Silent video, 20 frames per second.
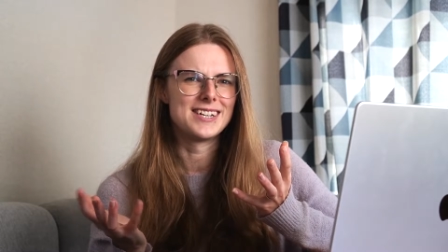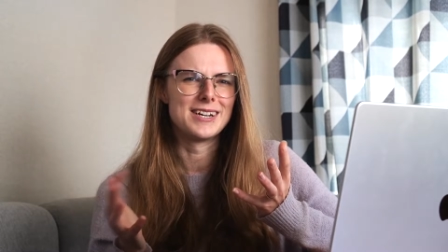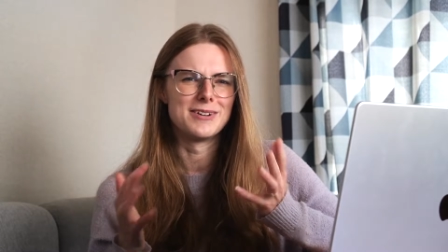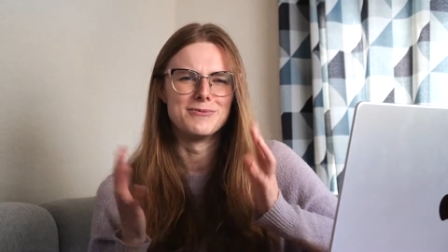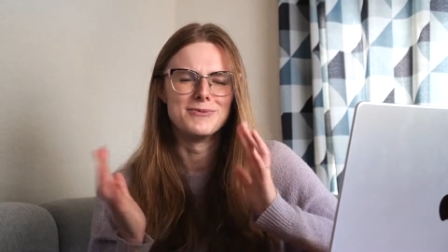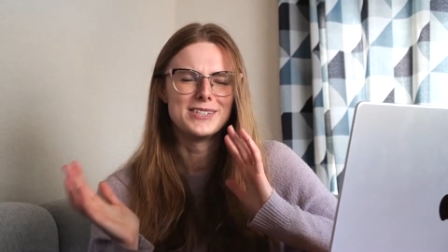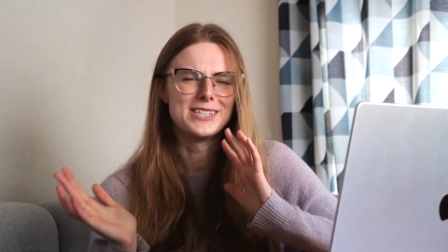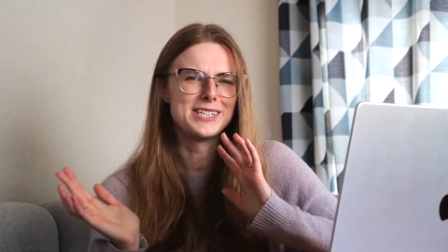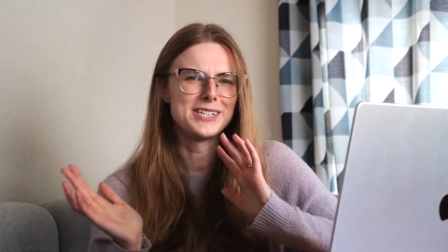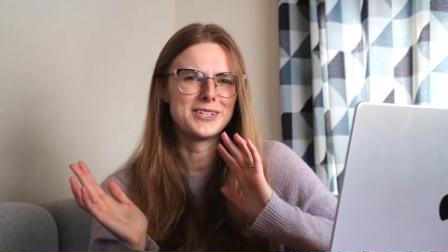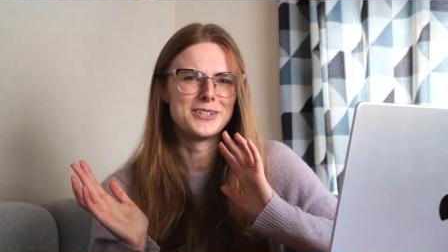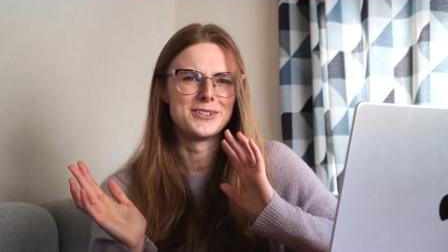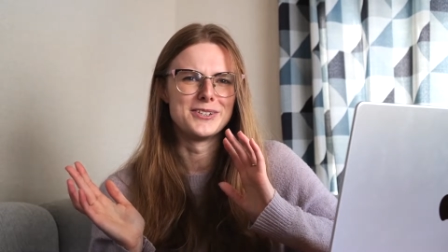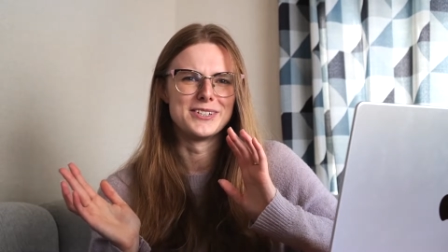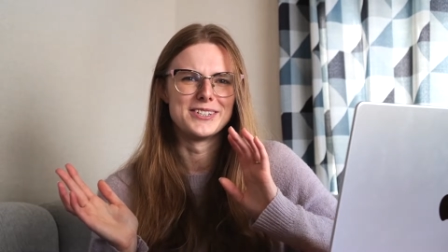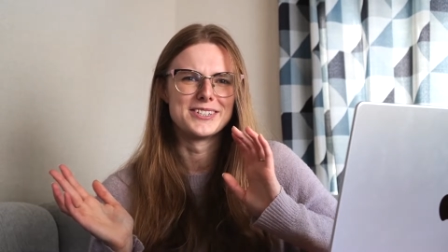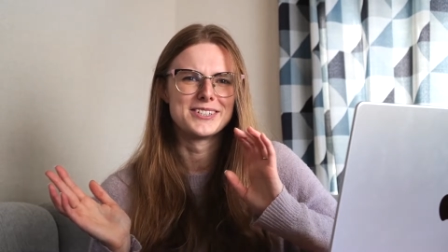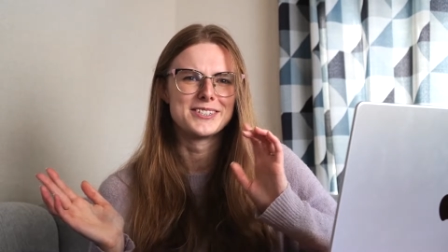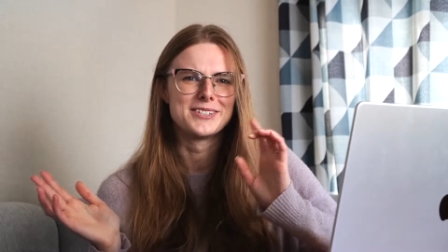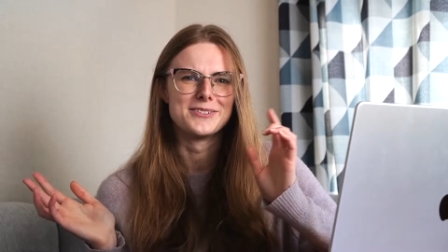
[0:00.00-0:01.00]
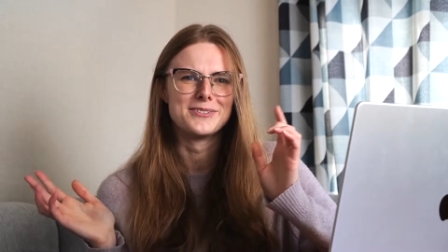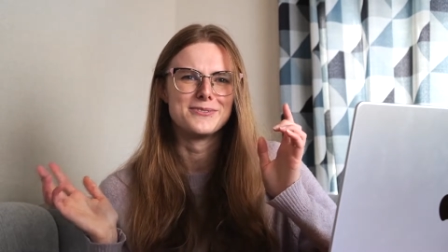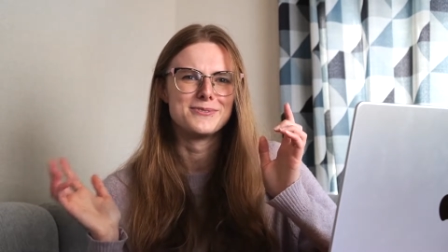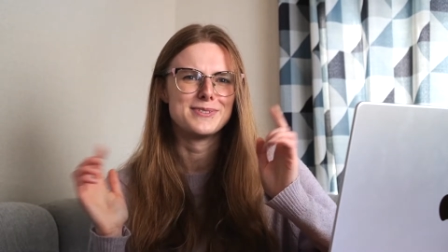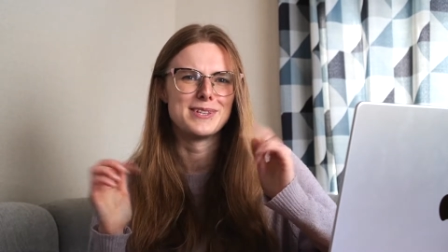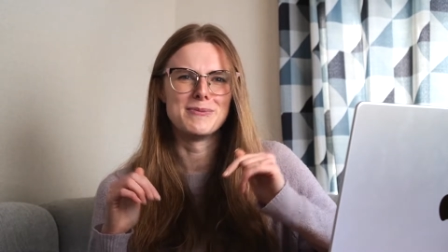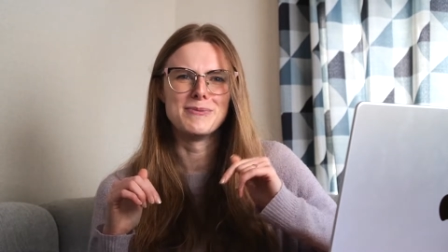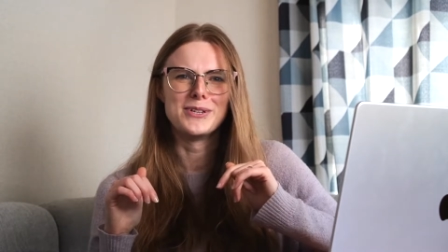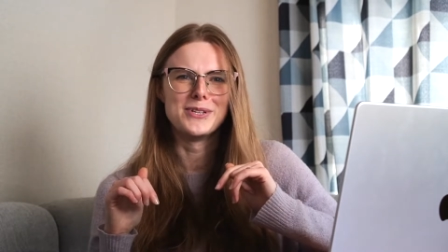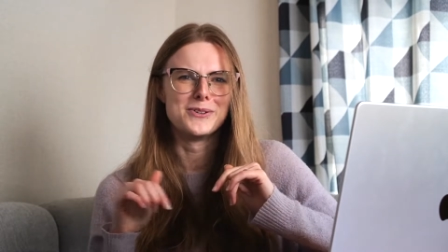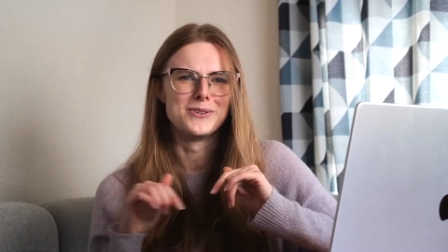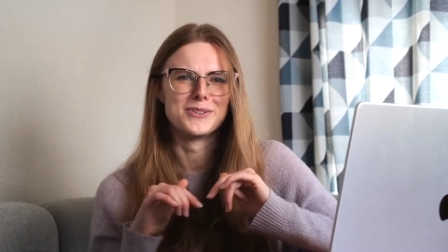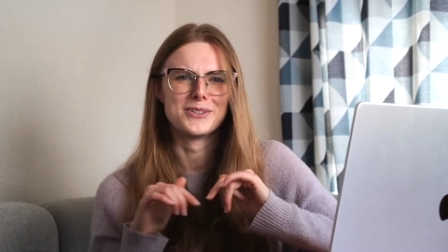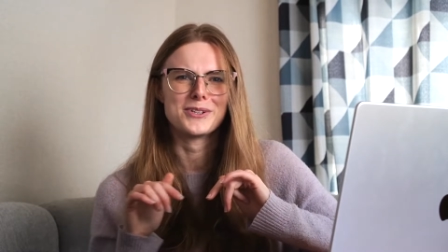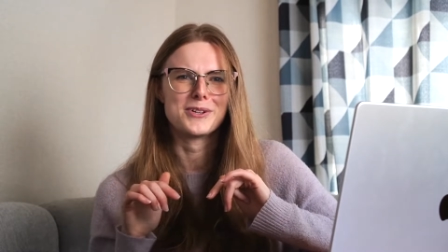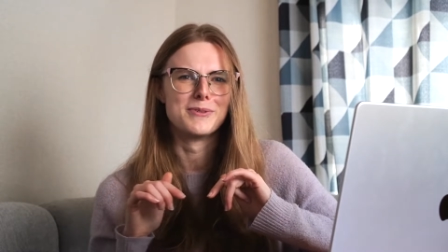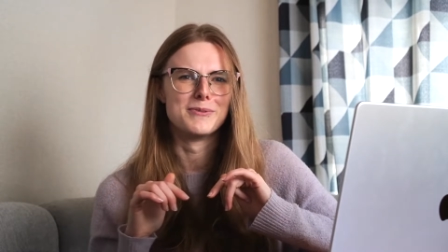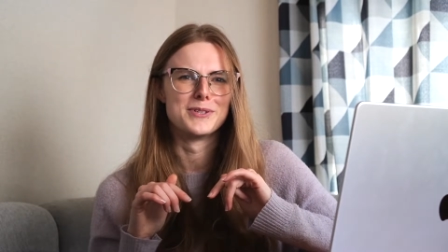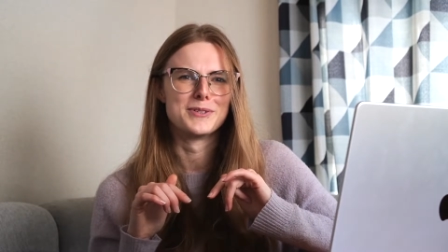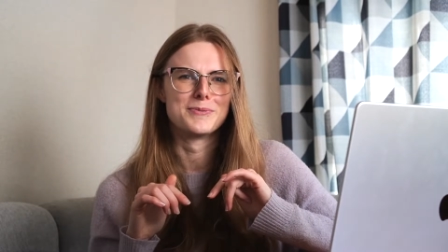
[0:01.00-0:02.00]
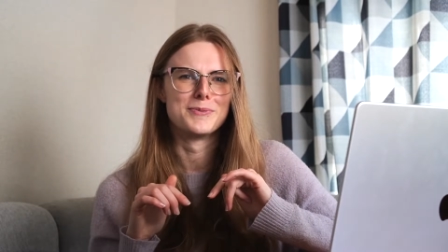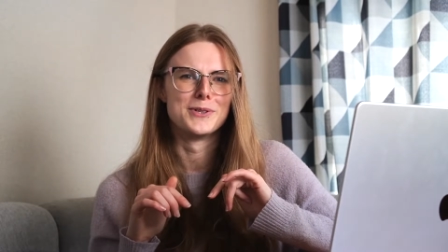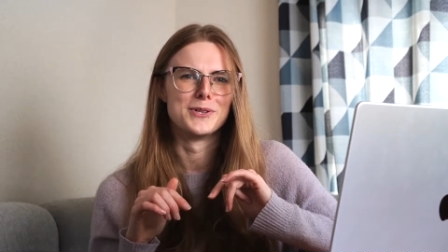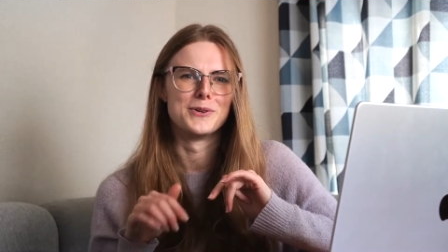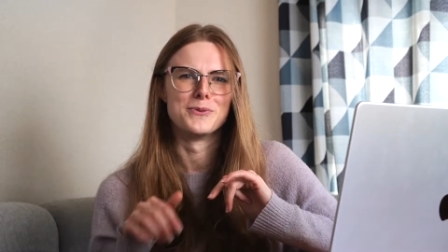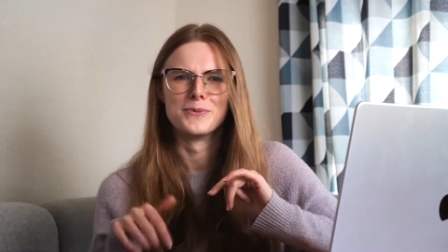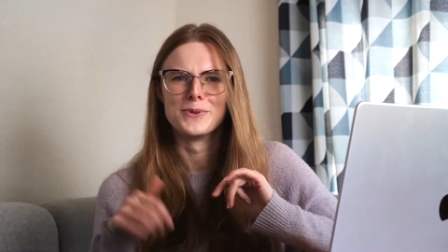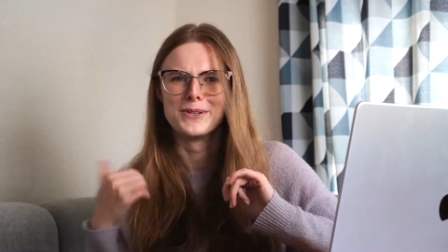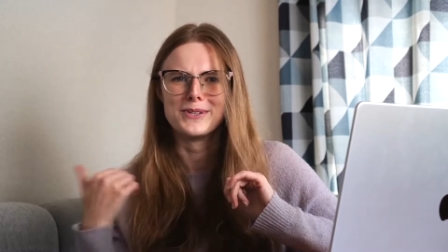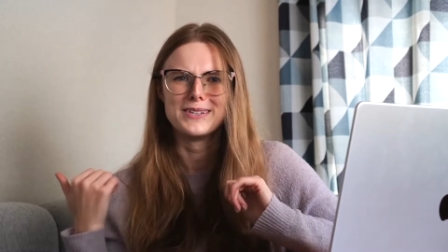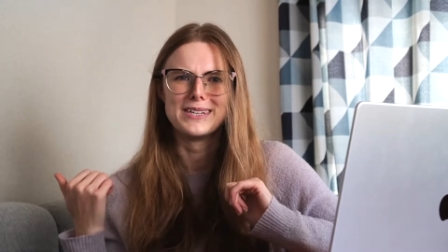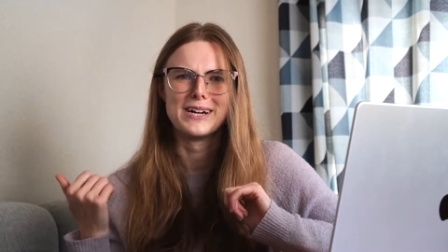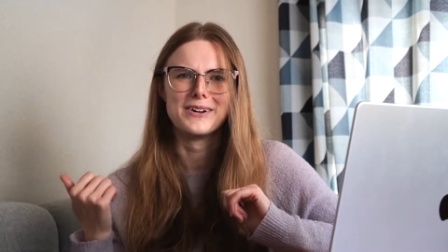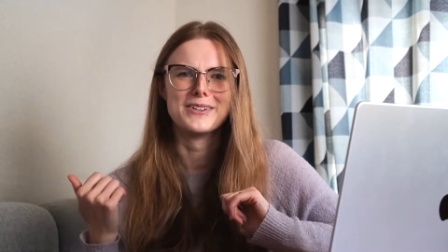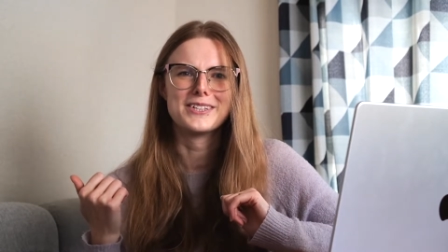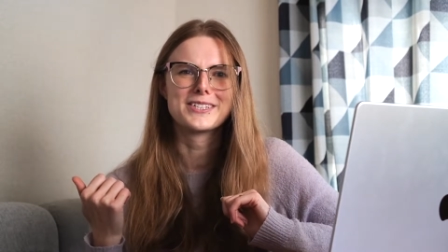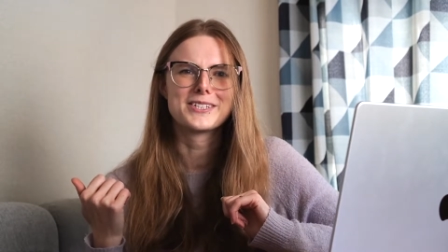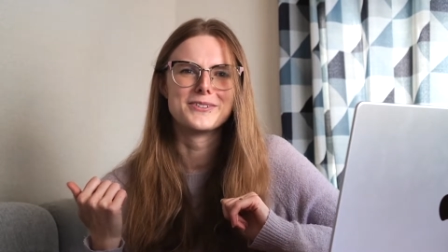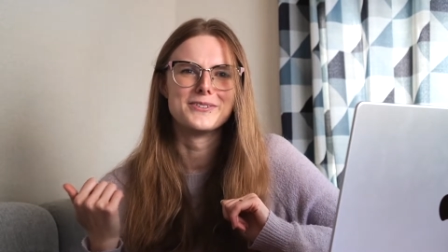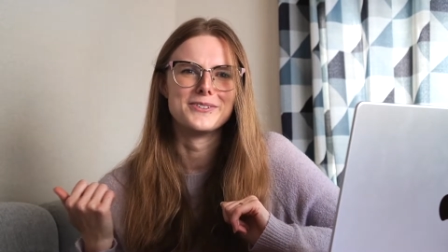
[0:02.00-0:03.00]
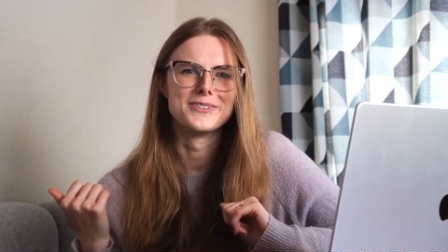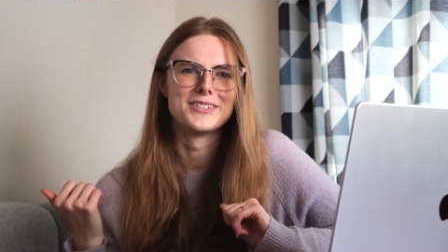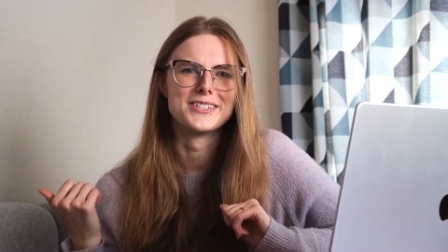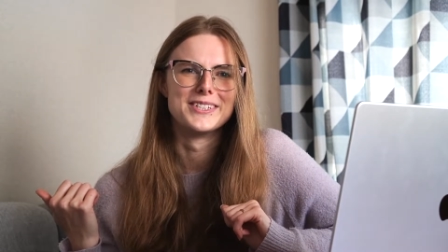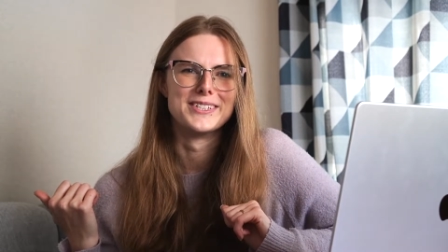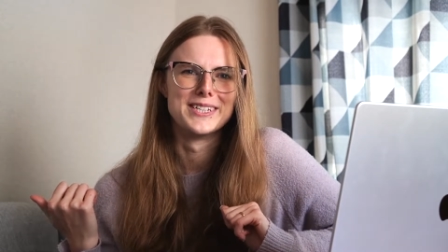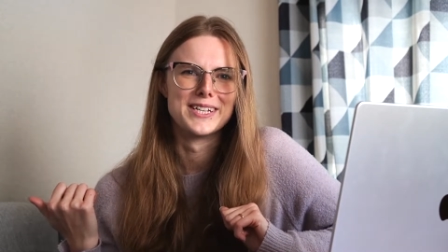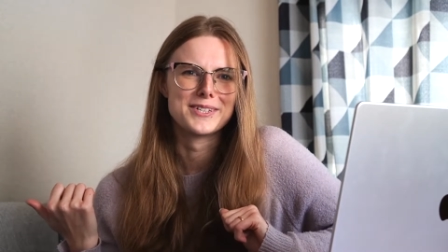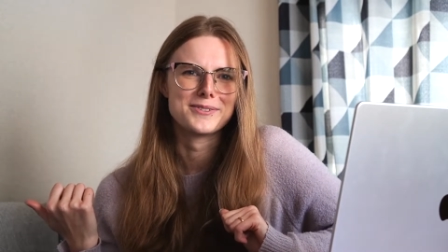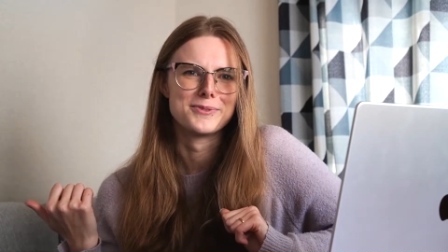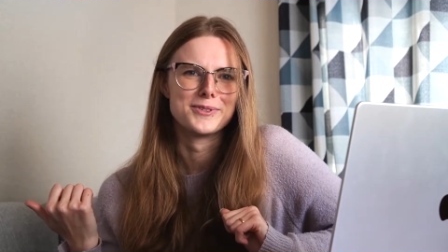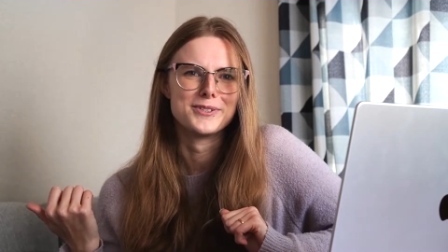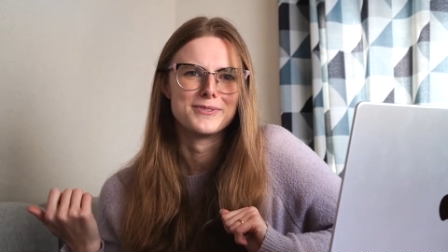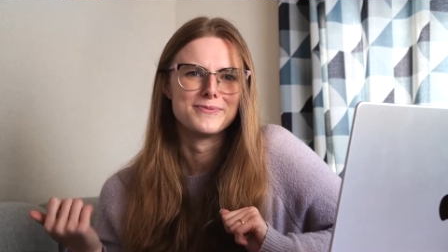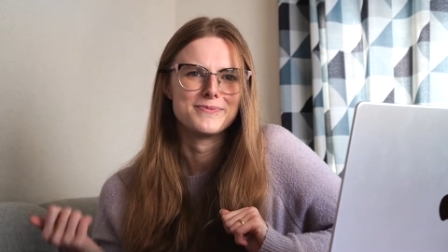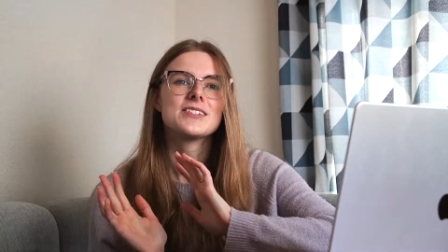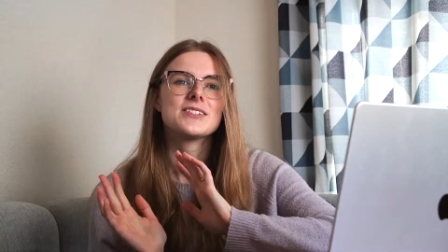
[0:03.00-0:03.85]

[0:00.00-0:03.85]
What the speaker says: I'm really curious, so let me know in the comments below, but now let's go on to the next one.